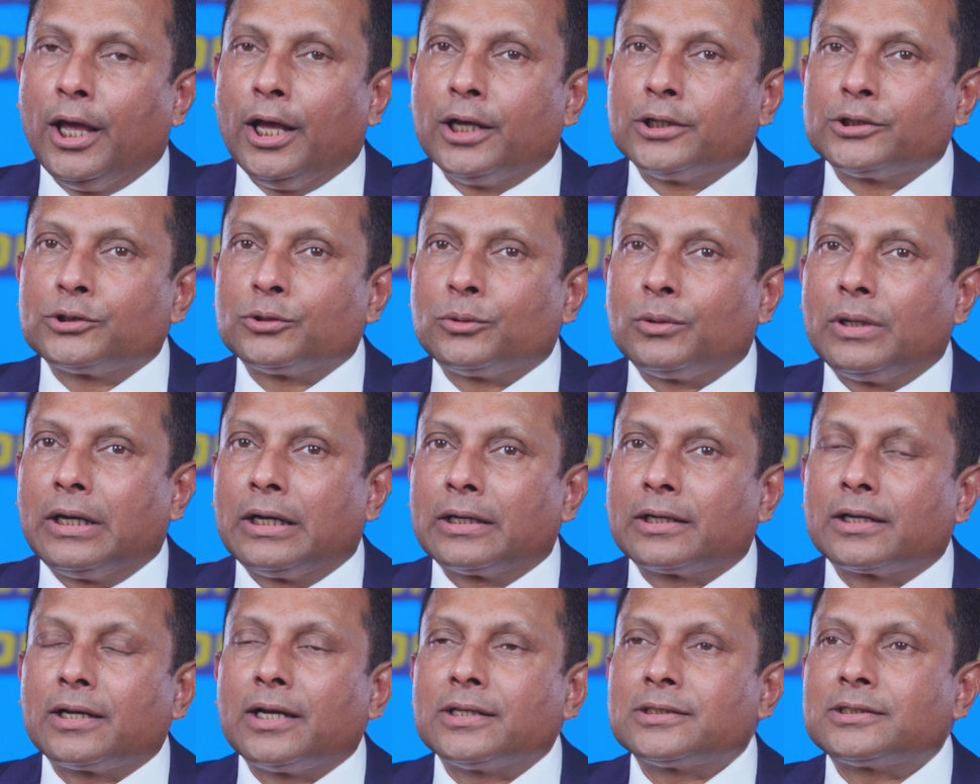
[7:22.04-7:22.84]
So
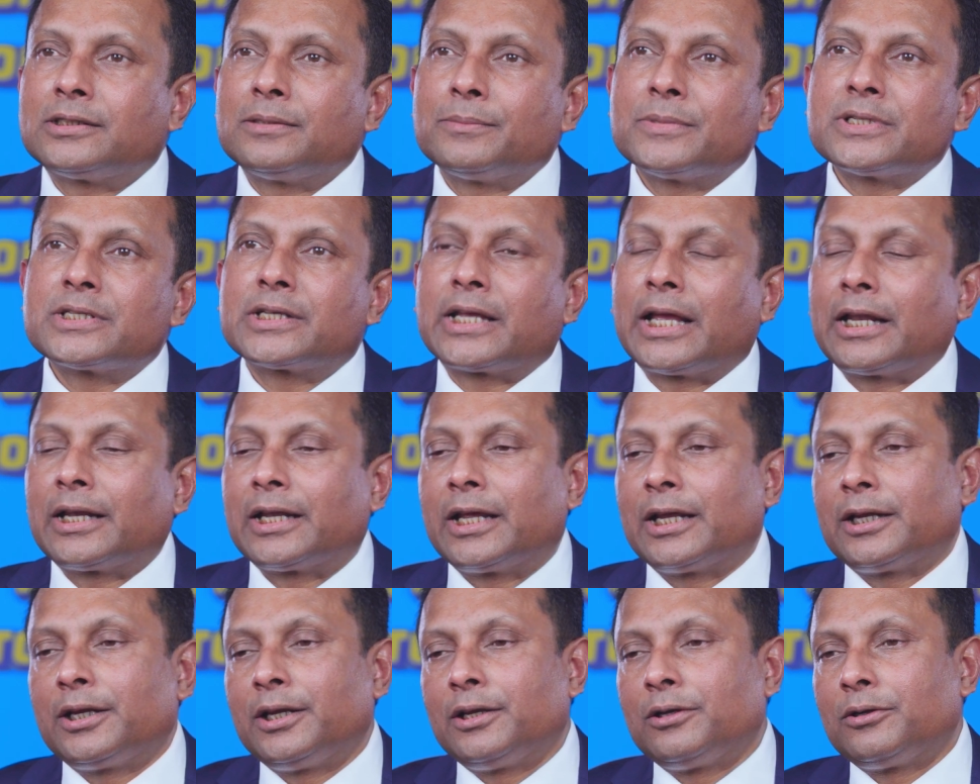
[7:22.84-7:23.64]
customers can
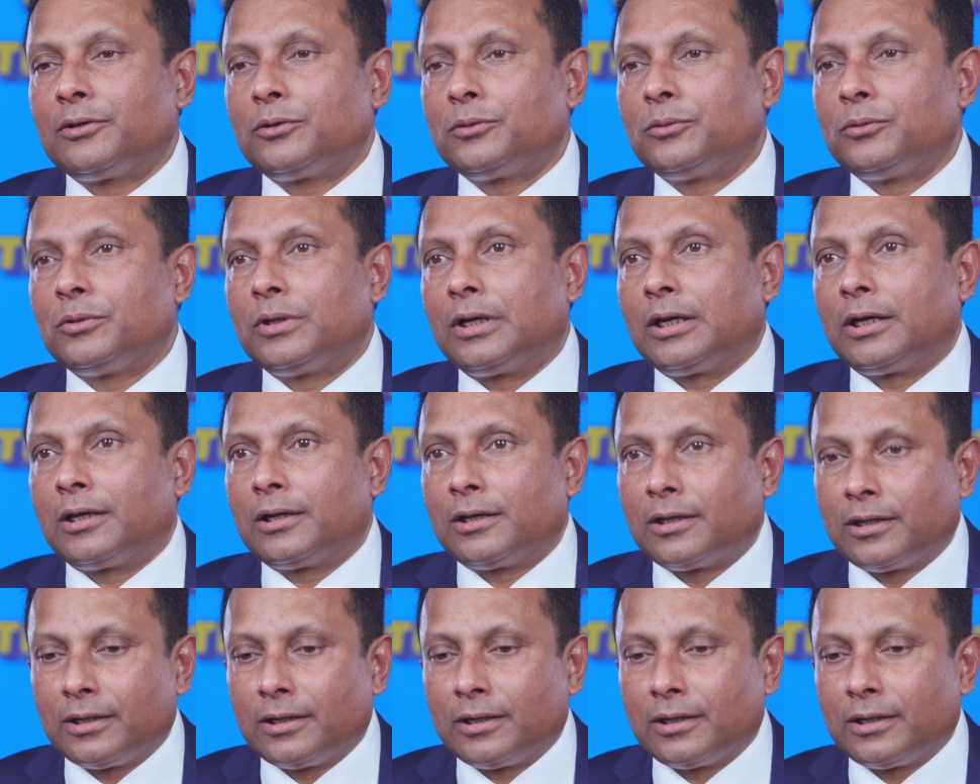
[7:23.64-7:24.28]
get into